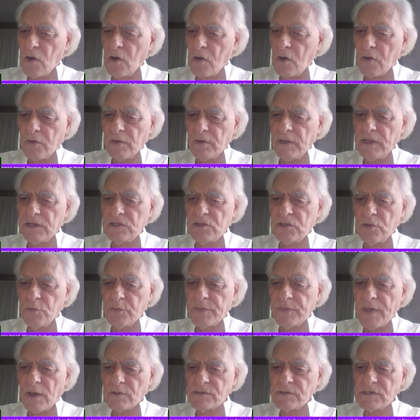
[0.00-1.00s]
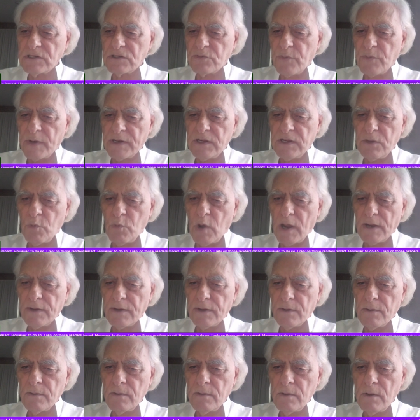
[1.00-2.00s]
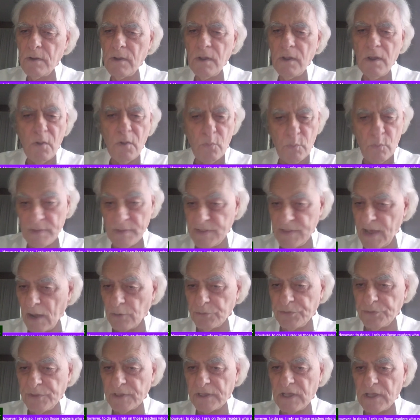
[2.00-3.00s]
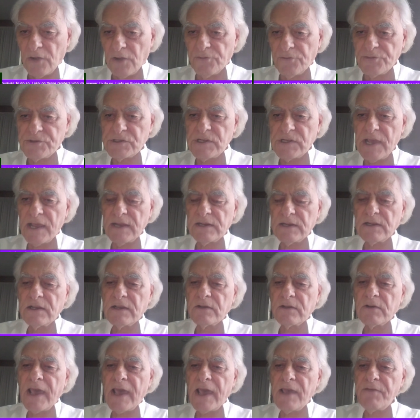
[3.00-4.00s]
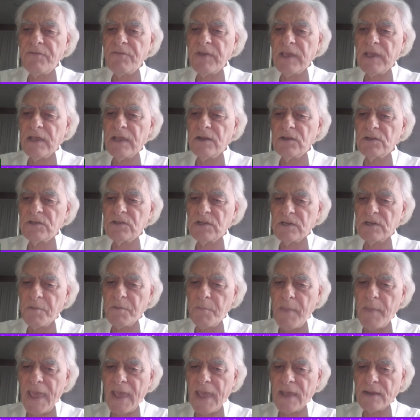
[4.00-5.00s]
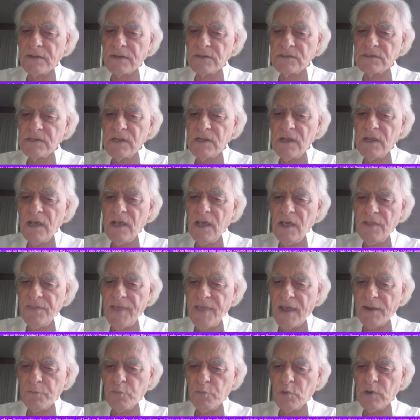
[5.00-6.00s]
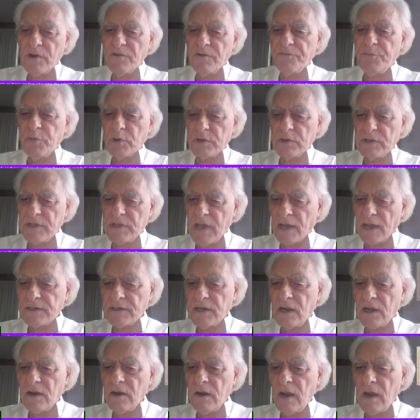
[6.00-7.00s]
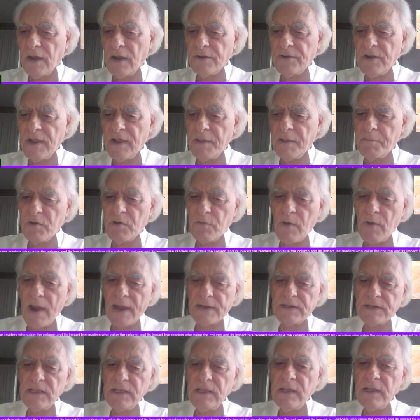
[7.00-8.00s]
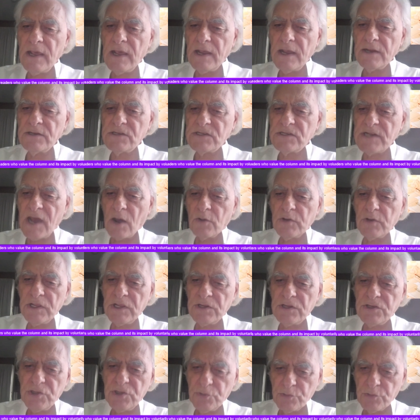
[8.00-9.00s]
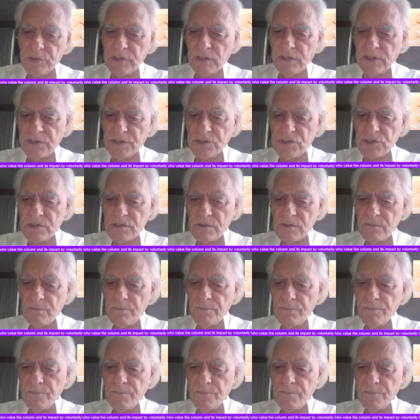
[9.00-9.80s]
in early 2021, without the Gulf state caving in to demands that would have put Qatar under Emirati and Saudi tutelage.